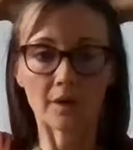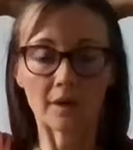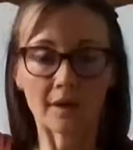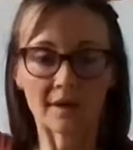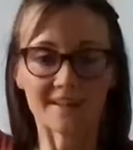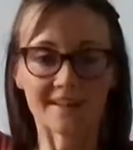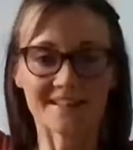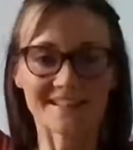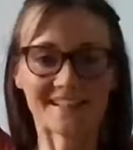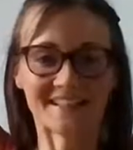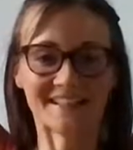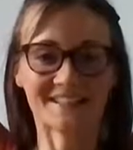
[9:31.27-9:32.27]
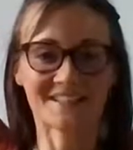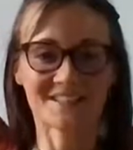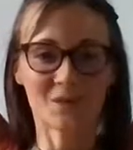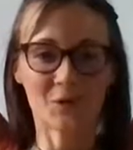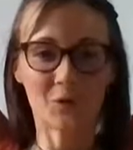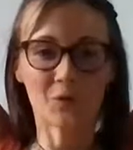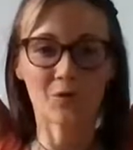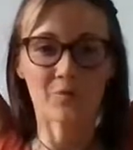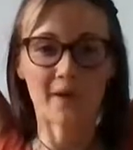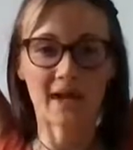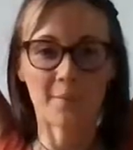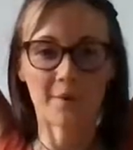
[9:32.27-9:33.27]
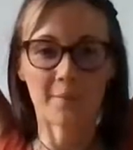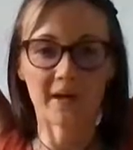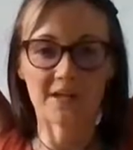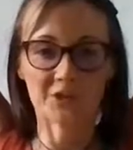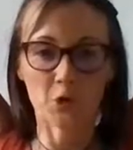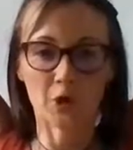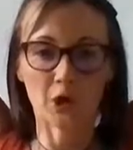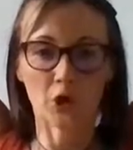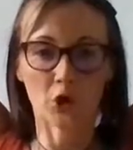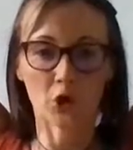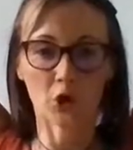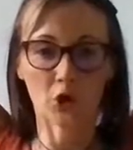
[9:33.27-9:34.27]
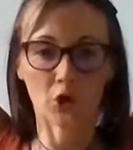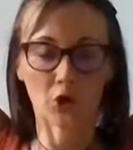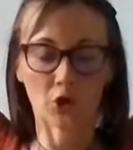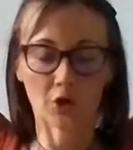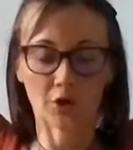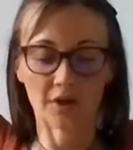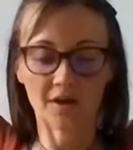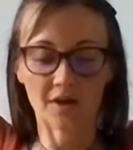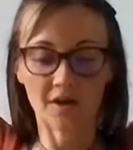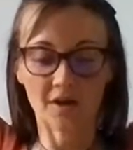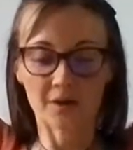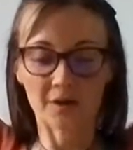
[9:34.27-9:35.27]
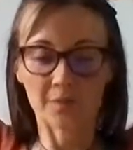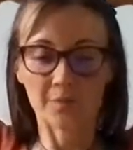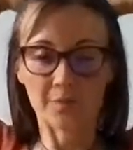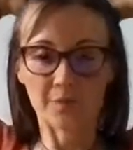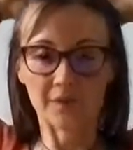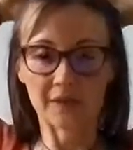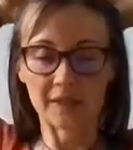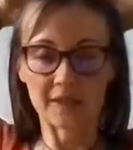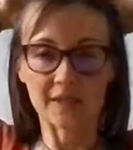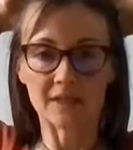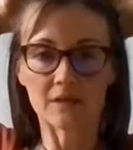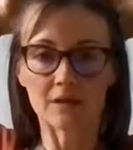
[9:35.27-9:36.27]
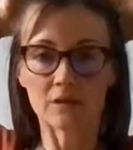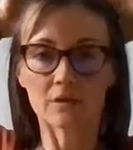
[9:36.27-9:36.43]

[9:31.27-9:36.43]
And extend. There's all of my upper back is going clonk, clonk, clonk, clonk. Bring it in.